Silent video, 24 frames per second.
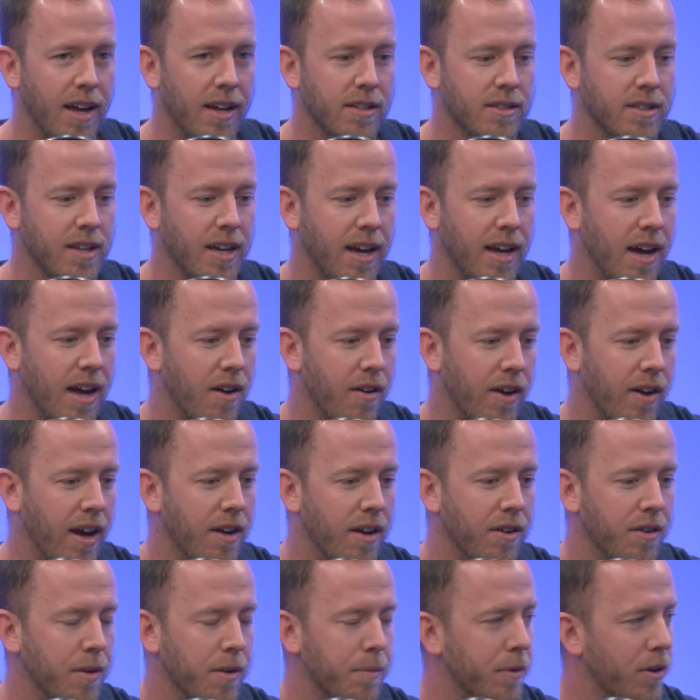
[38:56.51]
He's like, I don't
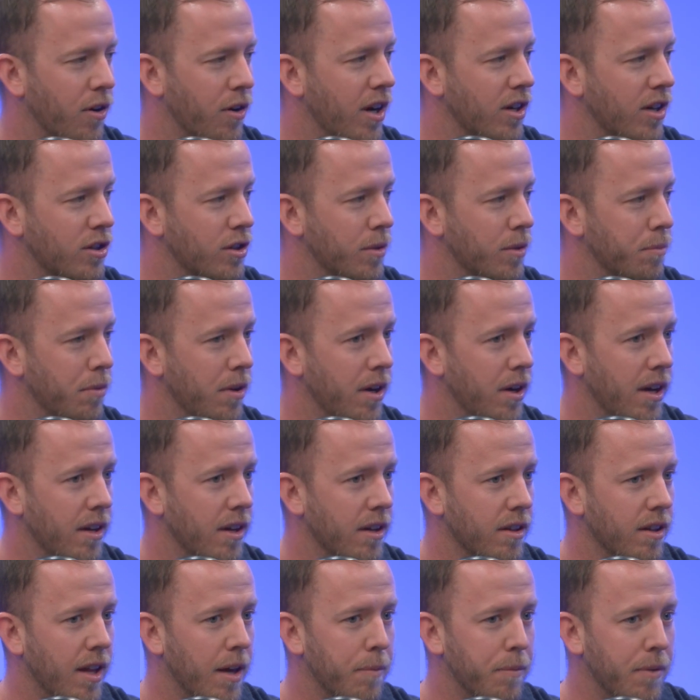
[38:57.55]
handle immigration,
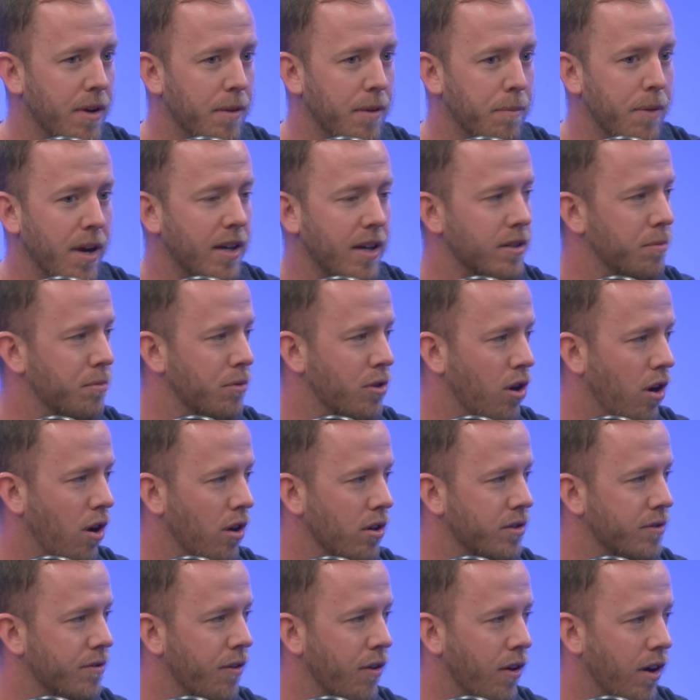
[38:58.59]
but let me make some
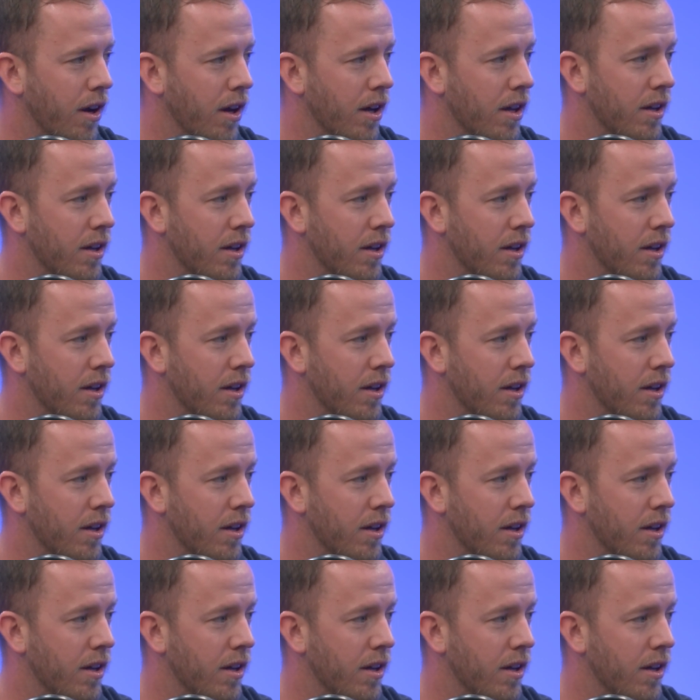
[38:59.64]
calls for you.